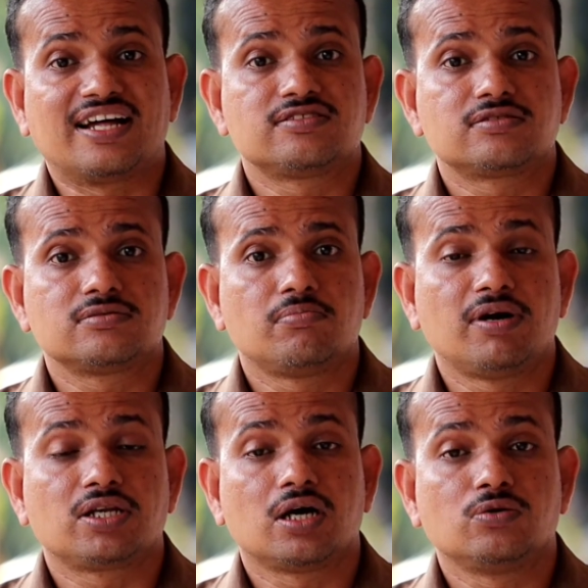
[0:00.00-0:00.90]
rats
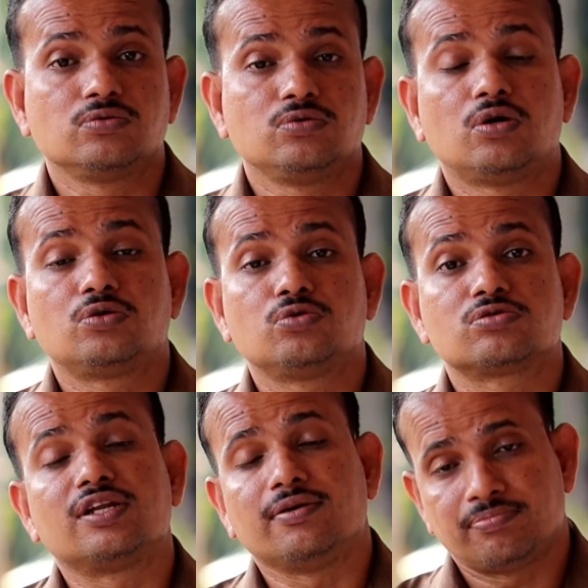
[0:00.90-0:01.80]
might have gone
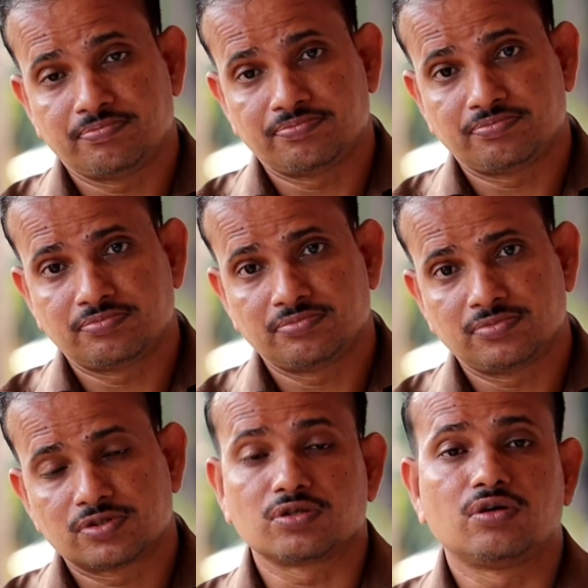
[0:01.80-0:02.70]
to sleep.
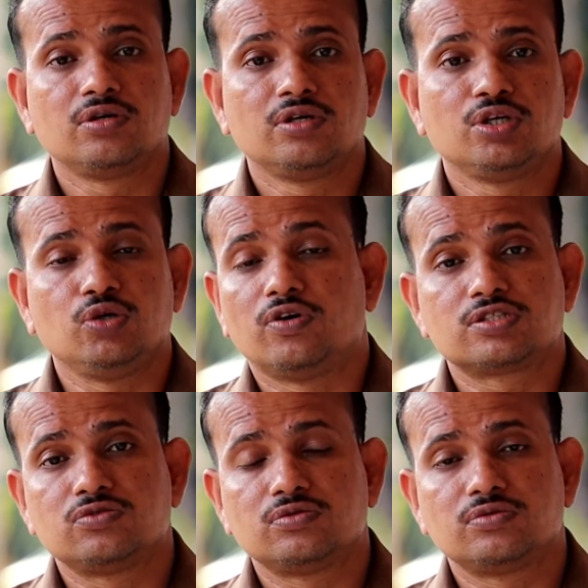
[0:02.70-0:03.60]
So he
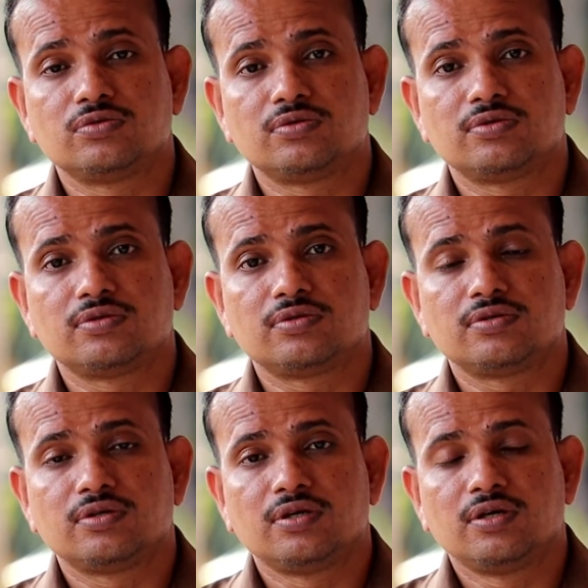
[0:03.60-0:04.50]
was
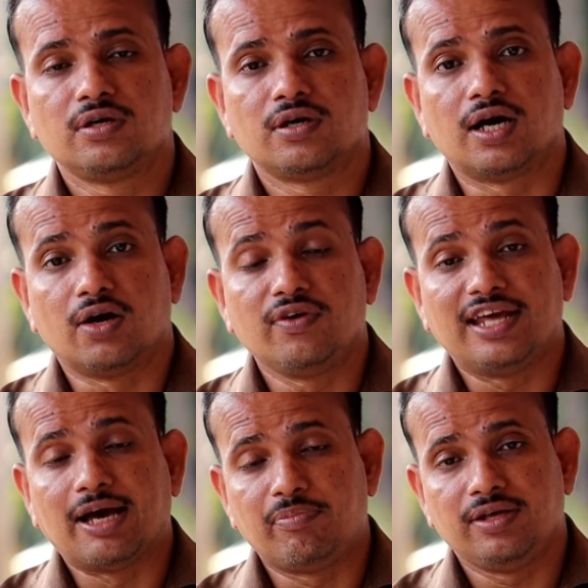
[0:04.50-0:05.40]

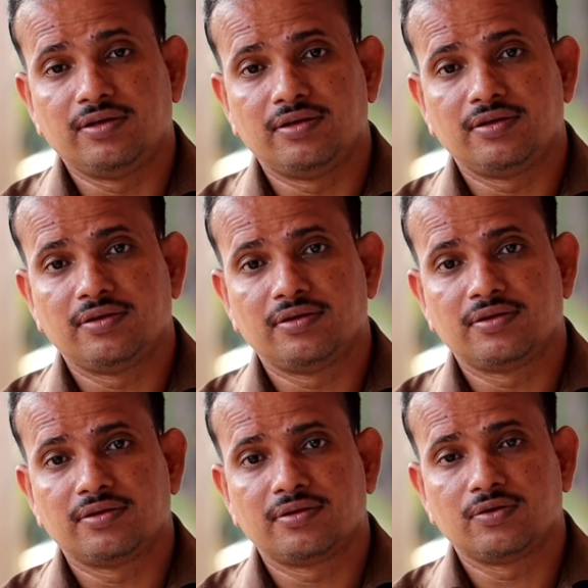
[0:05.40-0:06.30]
very happy.
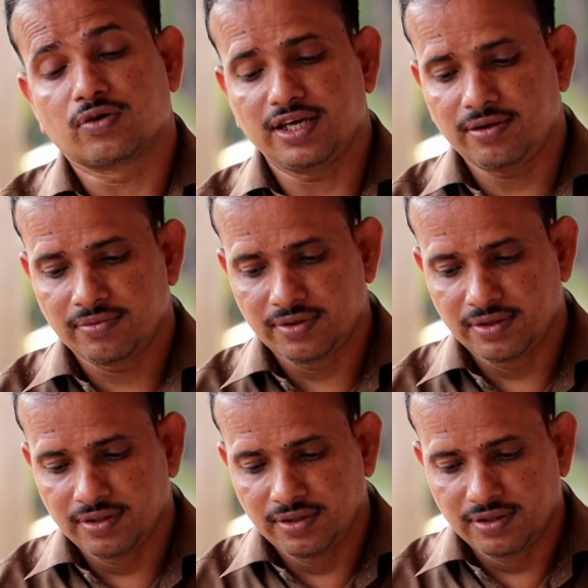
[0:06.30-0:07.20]
Okay.
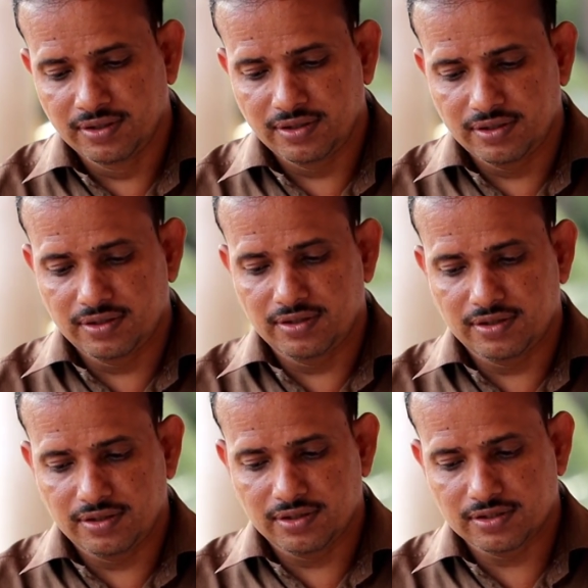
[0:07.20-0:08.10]

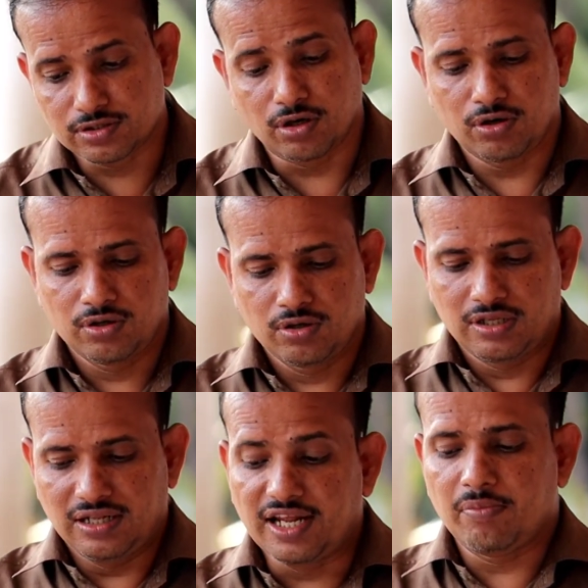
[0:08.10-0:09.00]
So
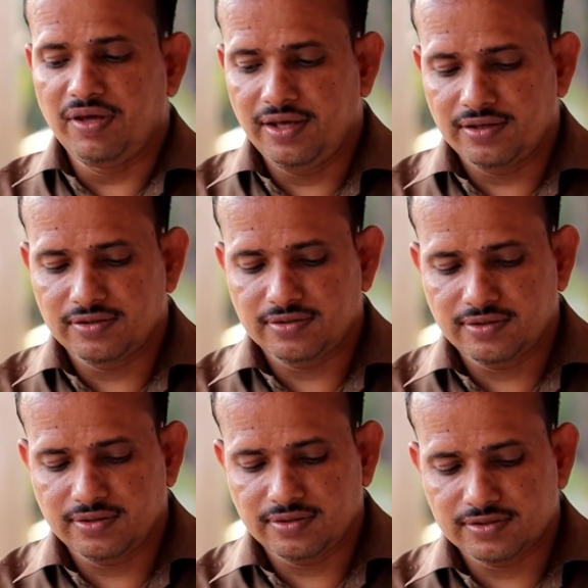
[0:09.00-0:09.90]
let me
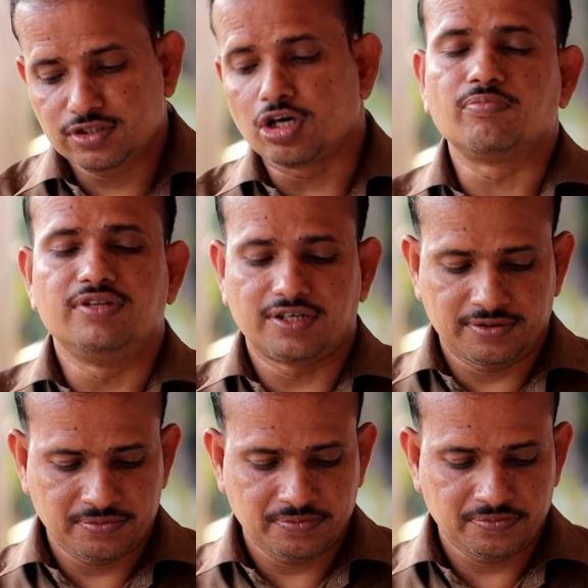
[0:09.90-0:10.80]
stop there.